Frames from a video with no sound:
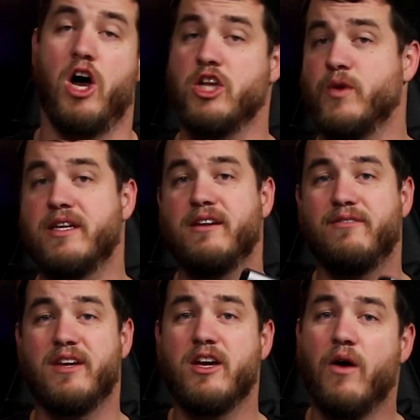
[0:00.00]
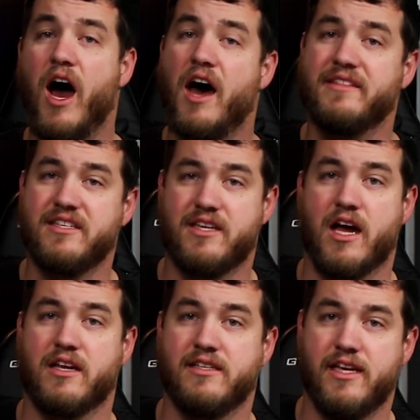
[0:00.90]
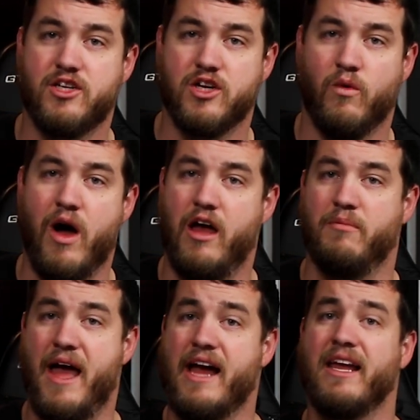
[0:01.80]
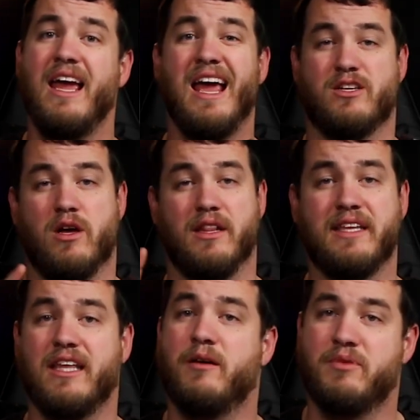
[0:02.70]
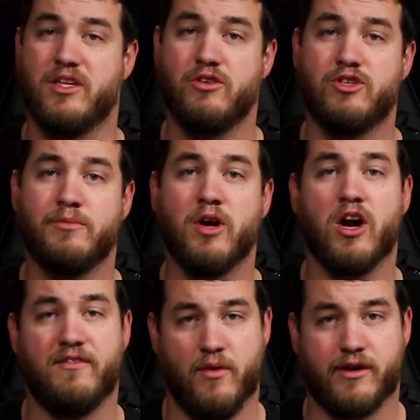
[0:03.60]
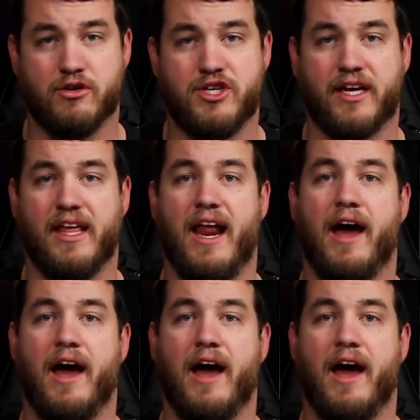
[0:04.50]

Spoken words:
Also, I did a video on this docking station a while back, so I'll link that up in the YouTube card if you want to go check that